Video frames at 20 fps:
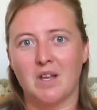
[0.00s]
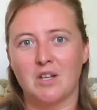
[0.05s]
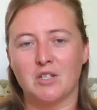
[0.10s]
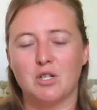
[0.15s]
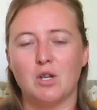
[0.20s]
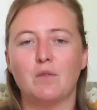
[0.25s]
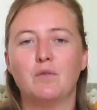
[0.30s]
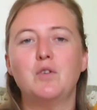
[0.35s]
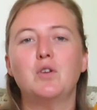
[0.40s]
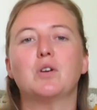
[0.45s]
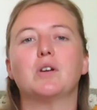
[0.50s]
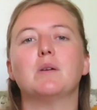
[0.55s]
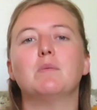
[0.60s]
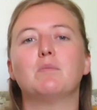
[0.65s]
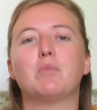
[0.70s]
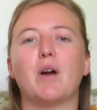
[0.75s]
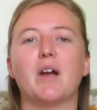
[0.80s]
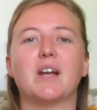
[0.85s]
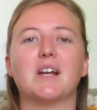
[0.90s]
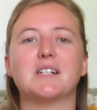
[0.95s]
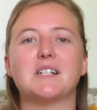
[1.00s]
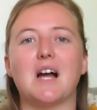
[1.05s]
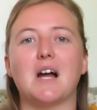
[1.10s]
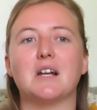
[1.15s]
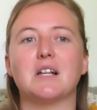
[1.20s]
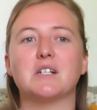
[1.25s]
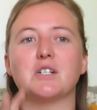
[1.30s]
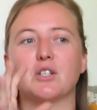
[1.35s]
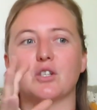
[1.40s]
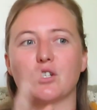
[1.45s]
So if you can break it
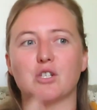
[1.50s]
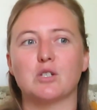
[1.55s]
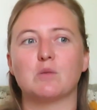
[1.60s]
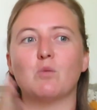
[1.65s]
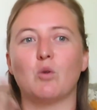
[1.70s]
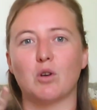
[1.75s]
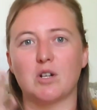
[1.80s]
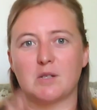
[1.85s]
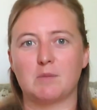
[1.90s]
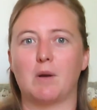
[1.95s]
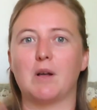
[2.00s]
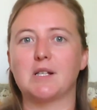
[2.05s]
down into the smallest